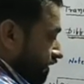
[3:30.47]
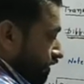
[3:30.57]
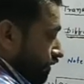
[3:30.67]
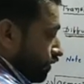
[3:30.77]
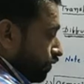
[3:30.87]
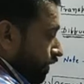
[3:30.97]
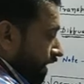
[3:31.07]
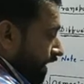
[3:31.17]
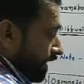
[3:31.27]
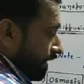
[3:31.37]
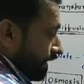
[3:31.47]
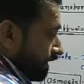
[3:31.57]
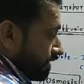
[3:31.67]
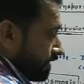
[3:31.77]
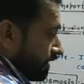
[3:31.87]
to higher
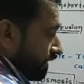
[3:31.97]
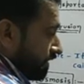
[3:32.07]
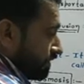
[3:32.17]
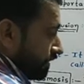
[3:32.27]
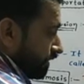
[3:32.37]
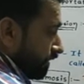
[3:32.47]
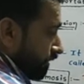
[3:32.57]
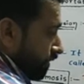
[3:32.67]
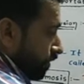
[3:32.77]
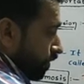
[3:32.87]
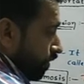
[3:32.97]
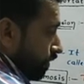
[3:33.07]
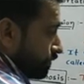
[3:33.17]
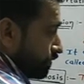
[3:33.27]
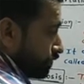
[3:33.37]
concentration of
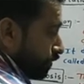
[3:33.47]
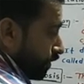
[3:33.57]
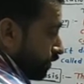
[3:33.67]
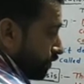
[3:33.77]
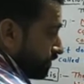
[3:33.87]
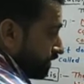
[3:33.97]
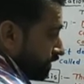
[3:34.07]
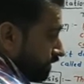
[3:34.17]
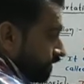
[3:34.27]
solution,